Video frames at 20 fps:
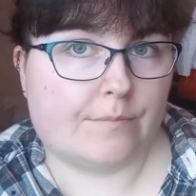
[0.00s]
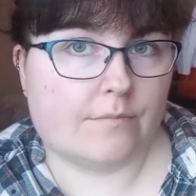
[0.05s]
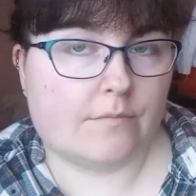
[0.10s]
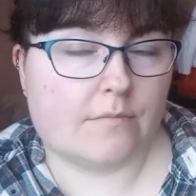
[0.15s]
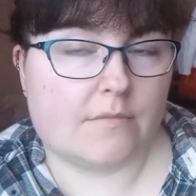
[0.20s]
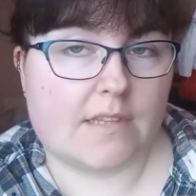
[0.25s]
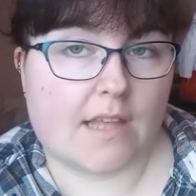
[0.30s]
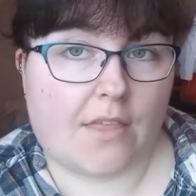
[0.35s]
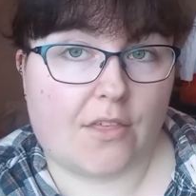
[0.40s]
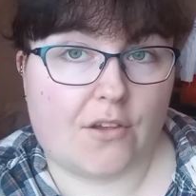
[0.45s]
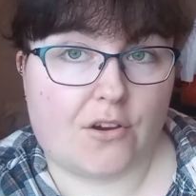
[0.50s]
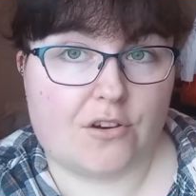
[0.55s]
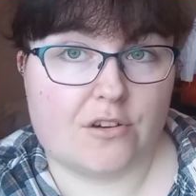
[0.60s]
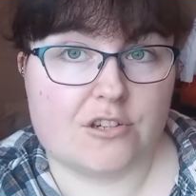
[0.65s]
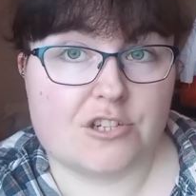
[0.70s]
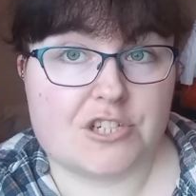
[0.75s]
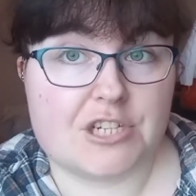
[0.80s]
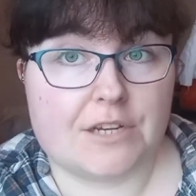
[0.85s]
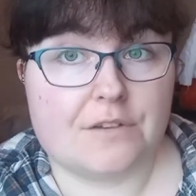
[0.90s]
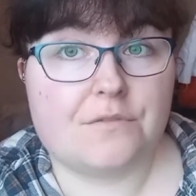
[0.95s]
another
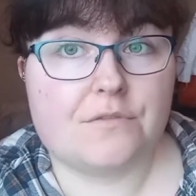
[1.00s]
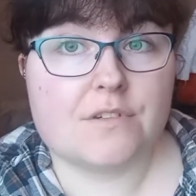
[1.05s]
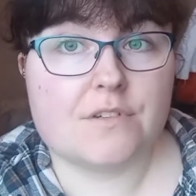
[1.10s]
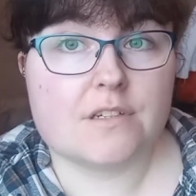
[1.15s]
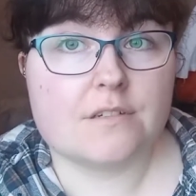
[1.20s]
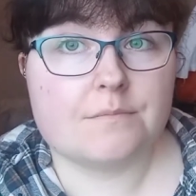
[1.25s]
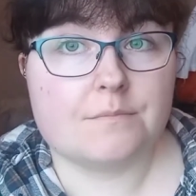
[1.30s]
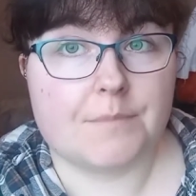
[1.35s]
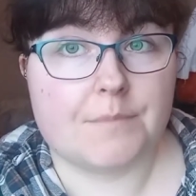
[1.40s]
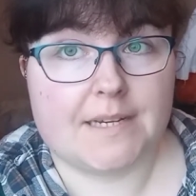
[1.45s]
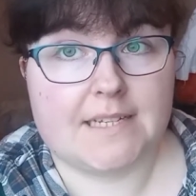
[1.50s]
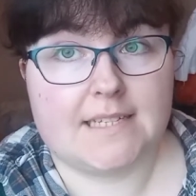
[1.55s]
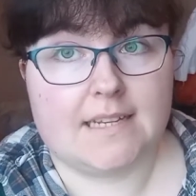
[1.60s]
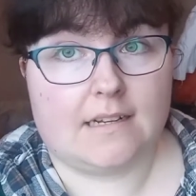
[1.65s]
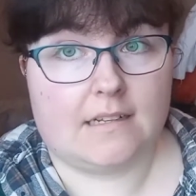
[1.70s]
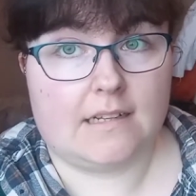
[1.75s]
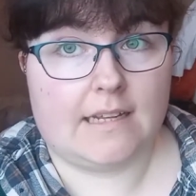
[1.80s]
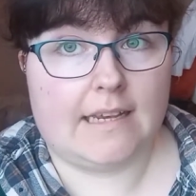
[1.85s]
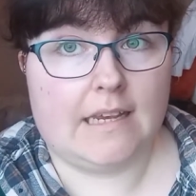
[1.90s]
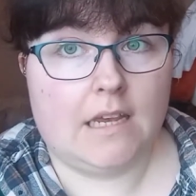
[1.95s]
shift
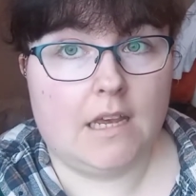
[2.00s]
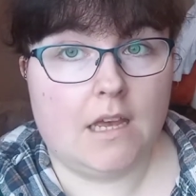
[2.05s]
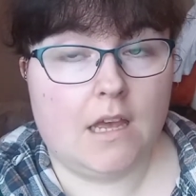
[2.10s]
basically,